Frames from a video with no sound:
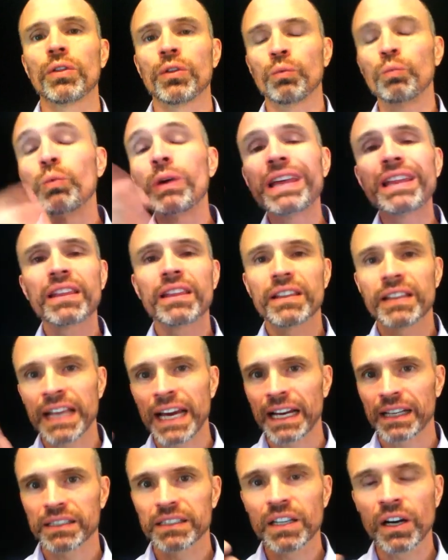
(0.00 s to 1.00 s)
the with
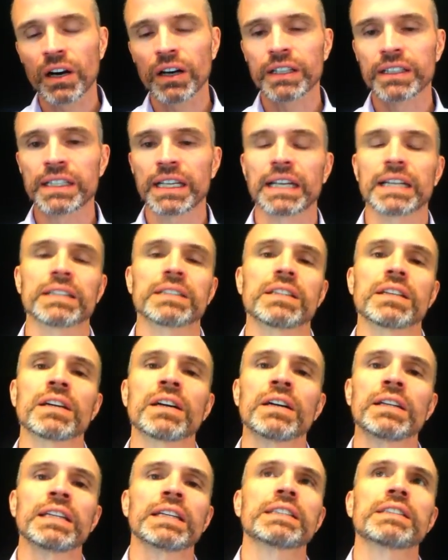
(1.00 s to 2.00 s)
text context, the
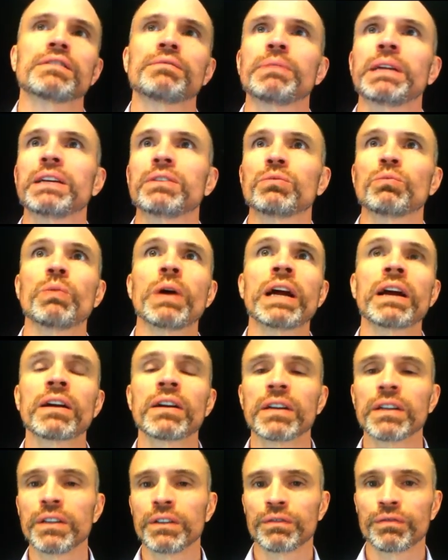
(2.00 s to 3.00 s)
context of place,
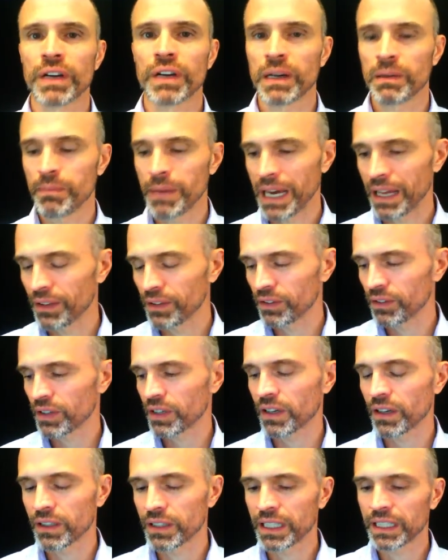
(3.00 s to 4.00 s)
where are you from? And there's the
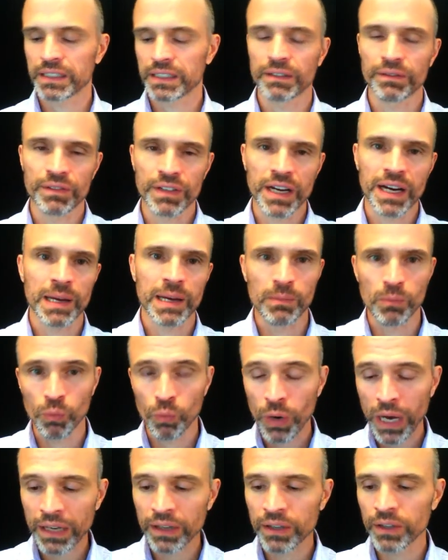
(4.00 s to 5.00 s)
context of time,
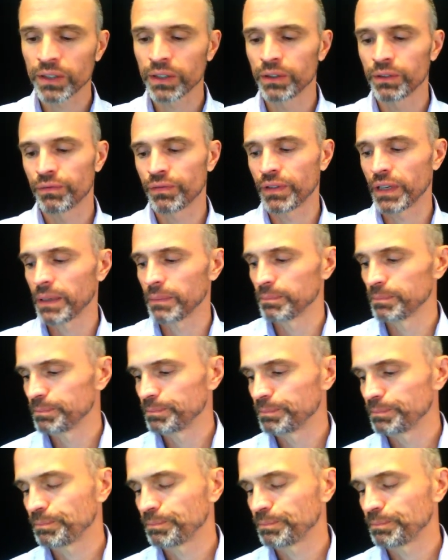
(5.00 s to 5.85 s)
when are you from?